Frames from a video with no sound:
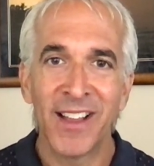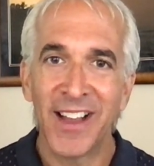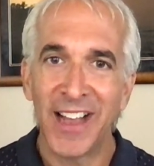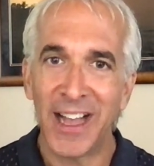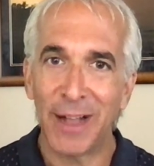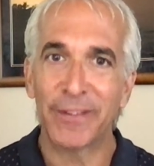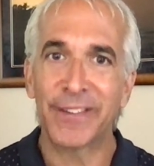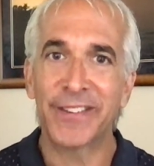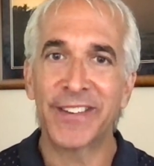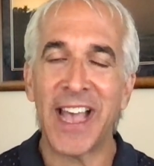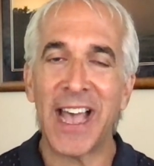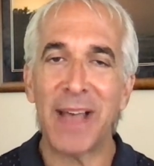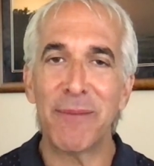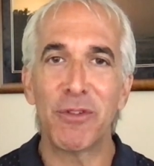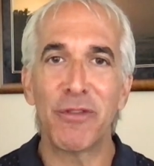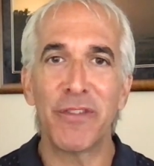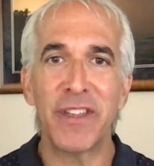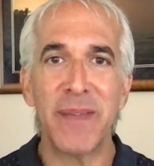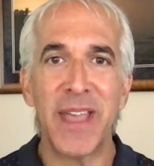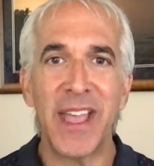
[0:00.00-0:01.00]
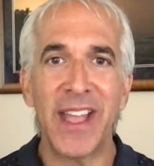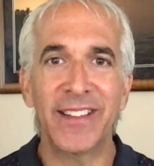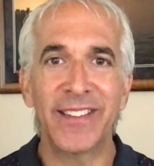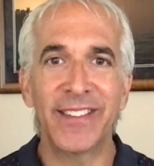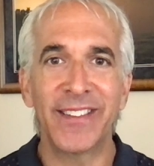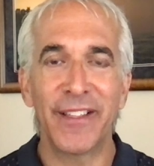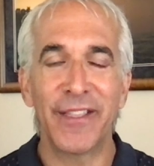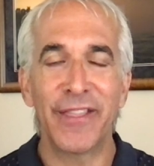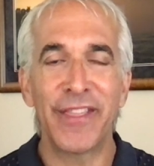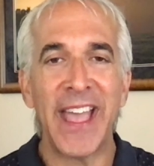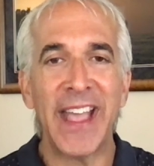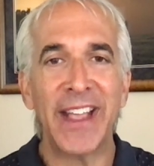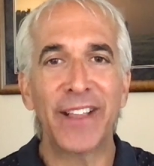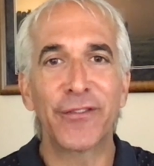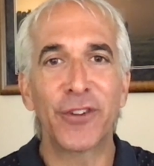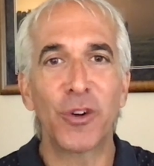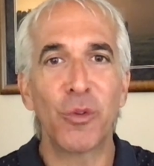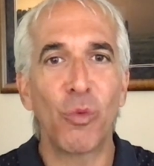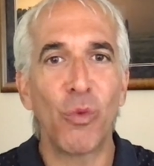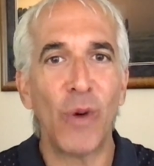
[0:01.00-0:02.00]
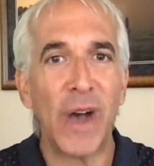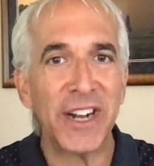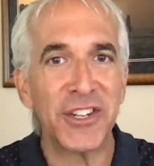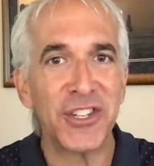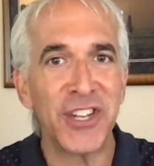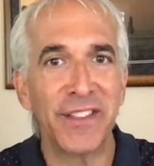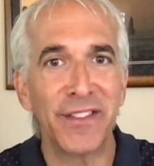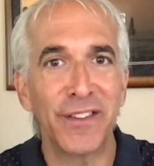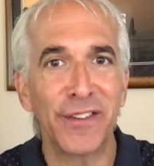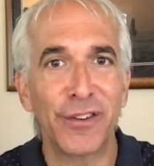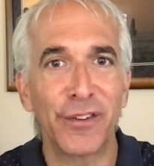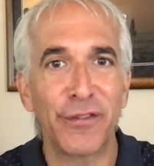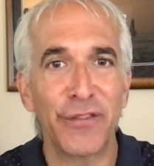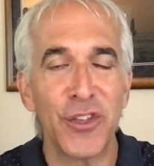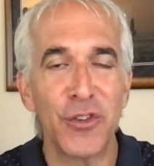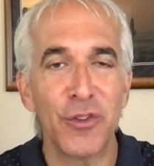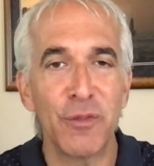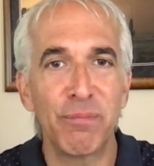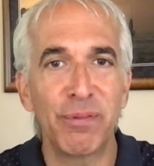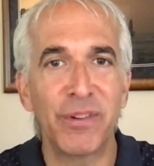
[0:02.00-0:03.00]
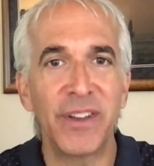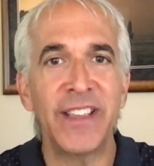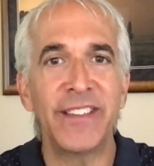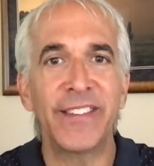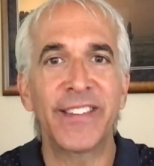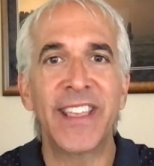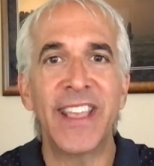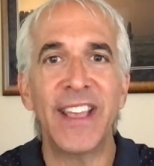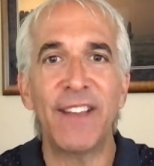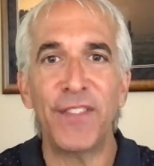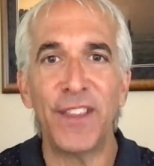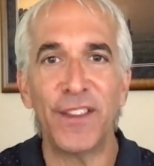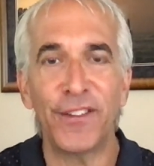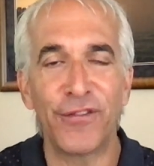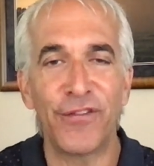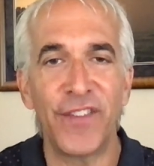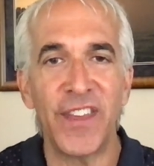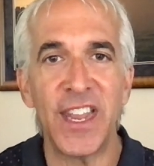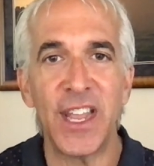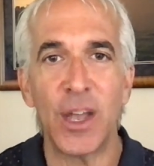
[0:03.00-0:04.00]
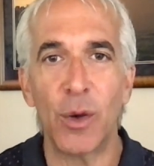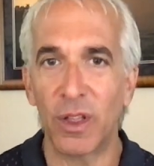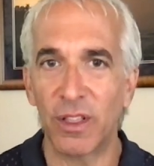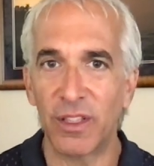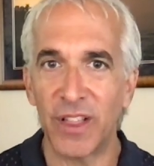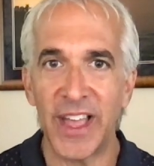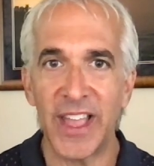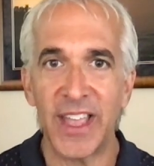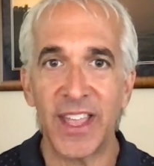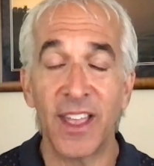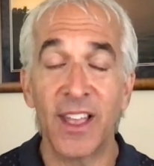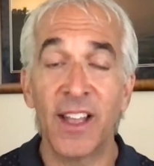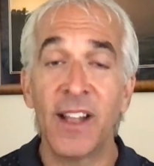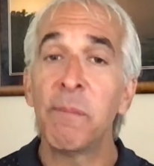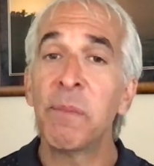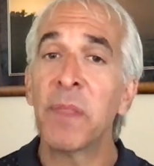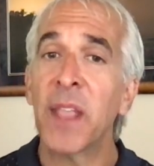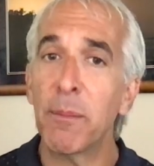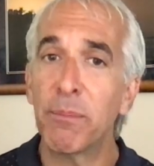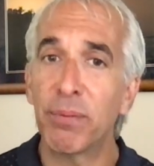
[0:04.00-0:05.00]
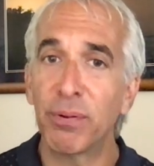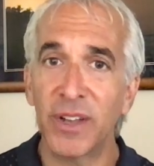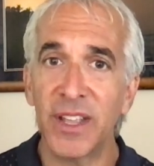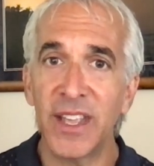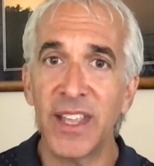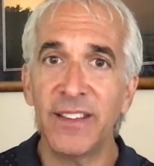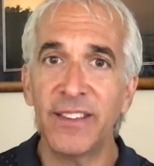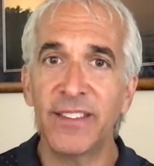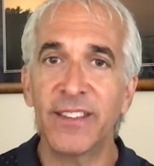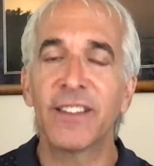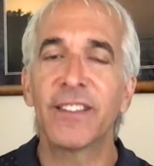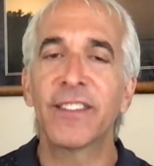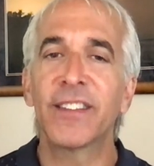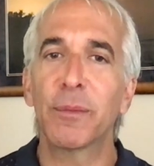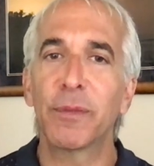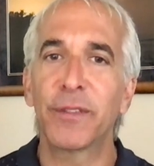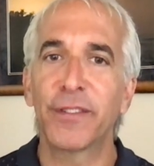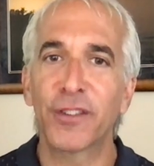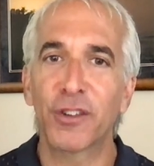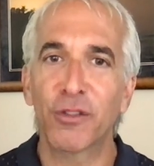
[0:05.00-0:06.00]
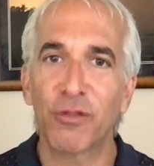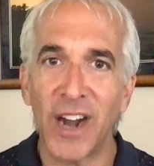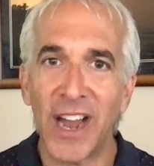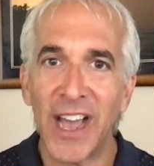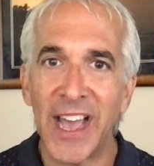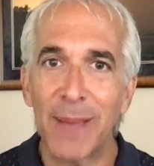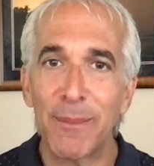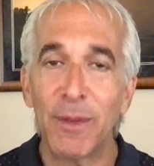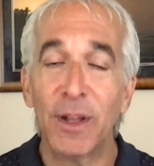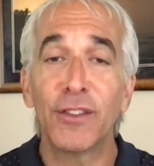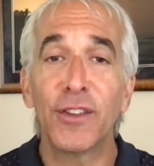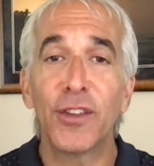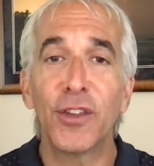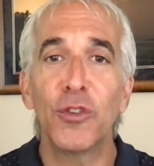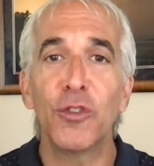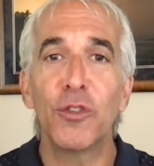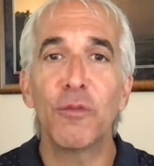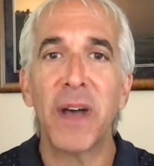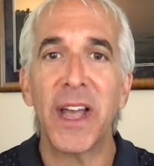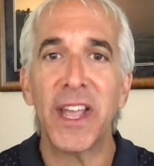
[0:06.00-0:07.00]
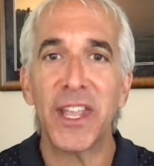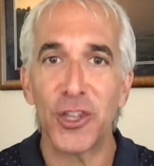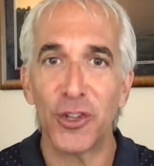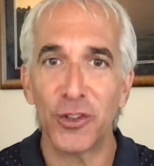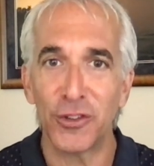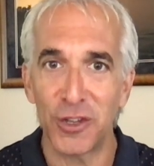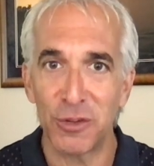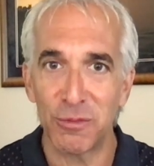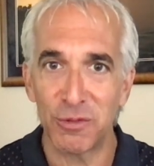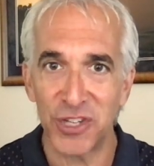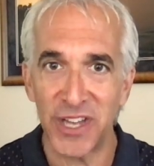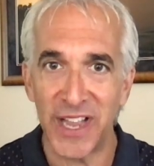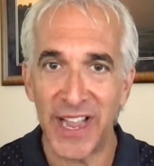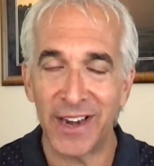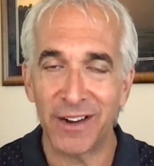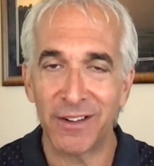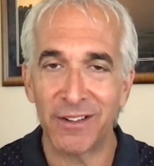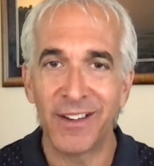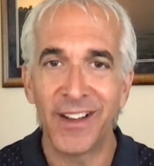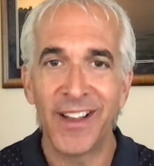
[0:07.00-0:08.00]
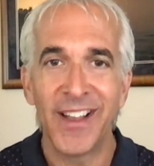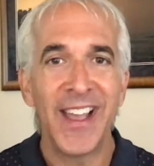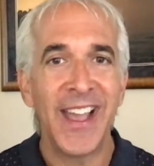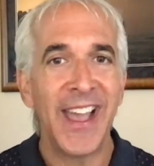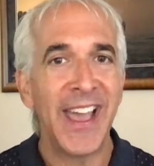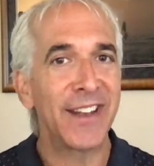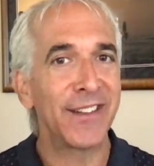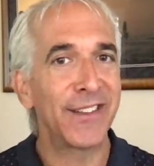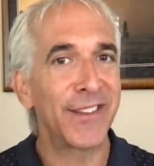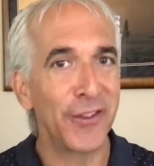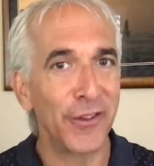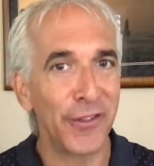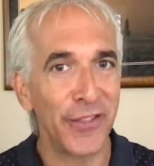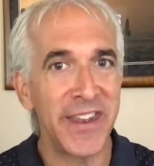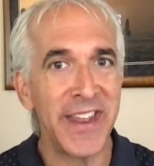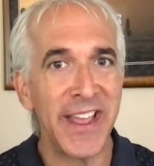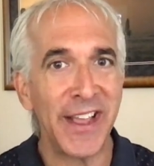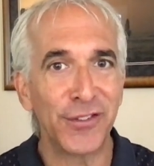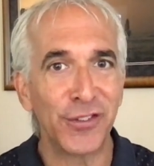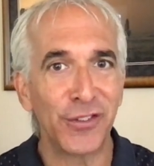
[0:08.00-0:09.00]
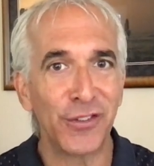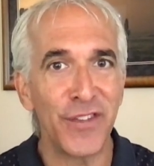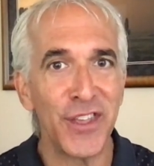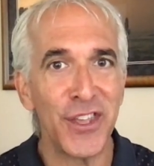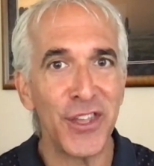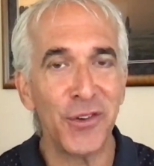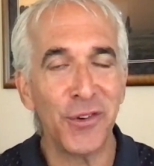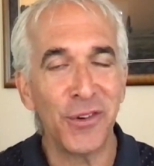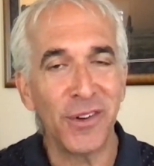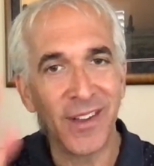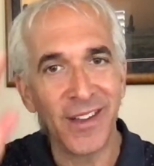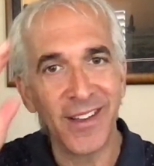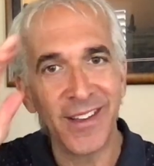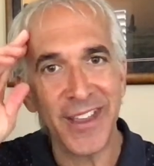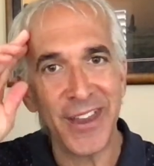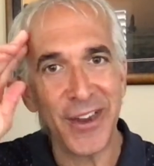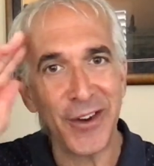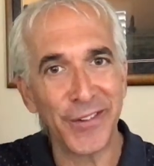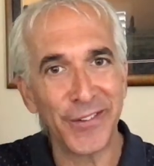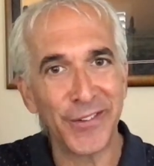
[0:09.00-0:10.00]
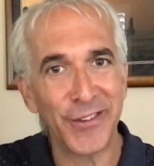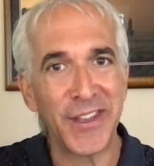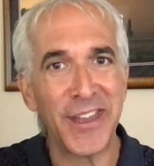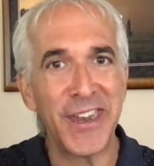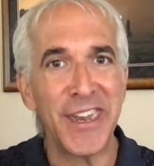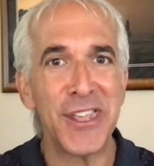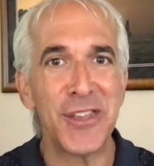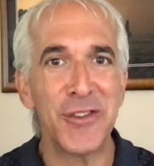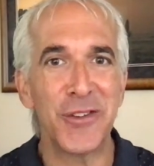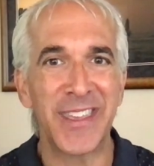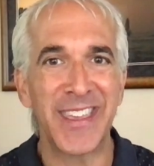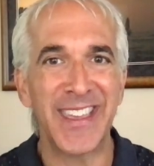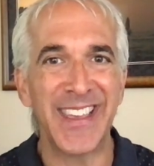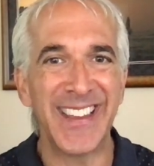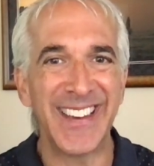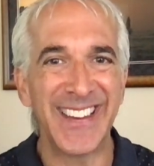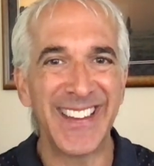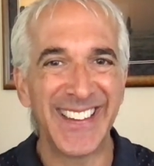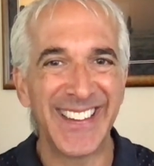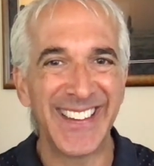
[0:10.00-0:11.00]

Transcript: I'm Scott Movie Mantz. Thanks for watching this review. Please give this video a like, and please subscribe to my YouTube channel. And until the next review, here's looking at you, kid.